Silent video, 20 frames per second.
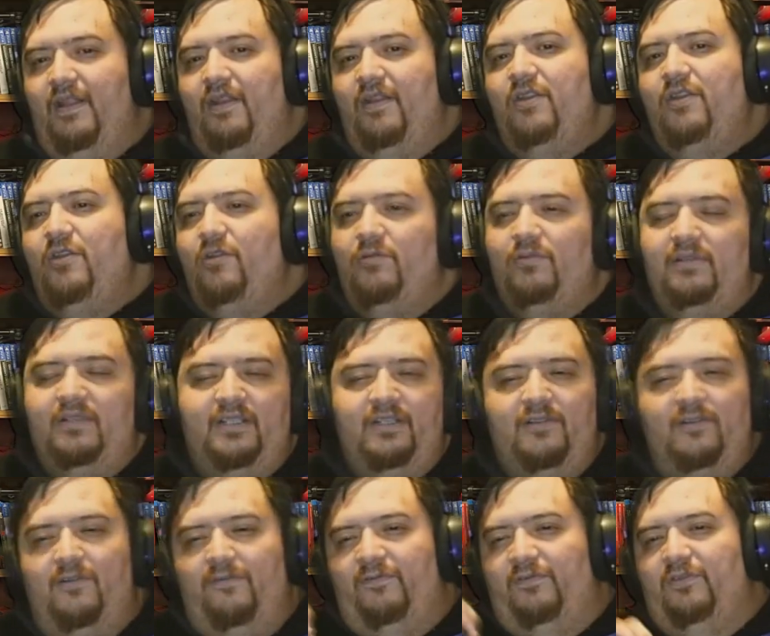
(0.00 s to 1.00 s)
new
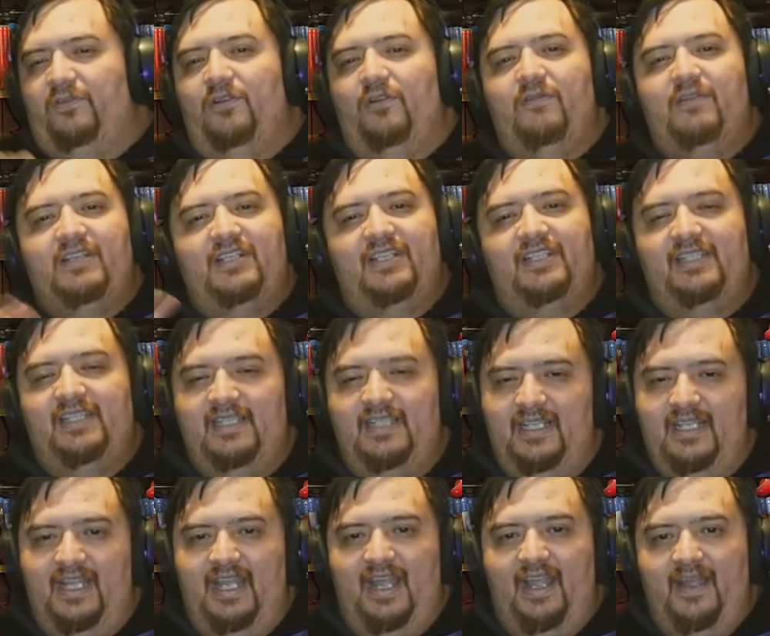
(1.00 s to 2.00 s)
little flourishes
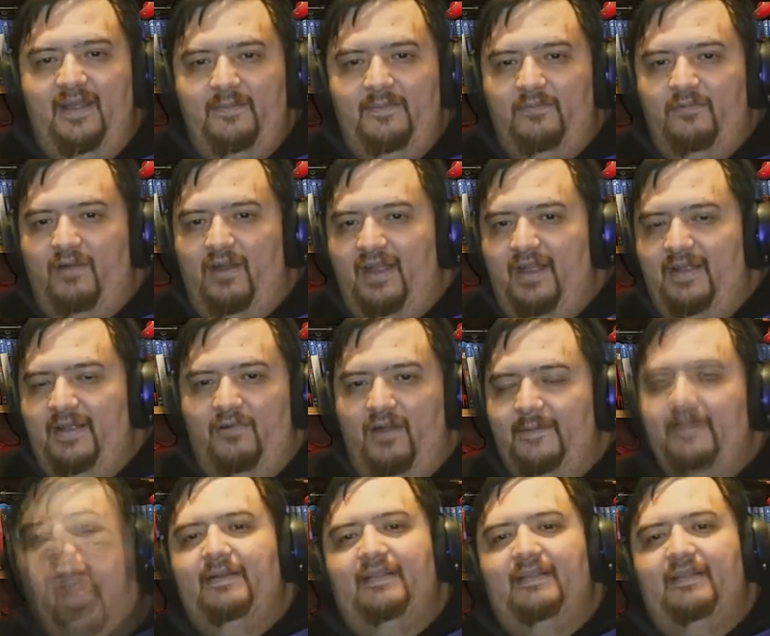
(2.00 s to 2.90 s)
in the game, right?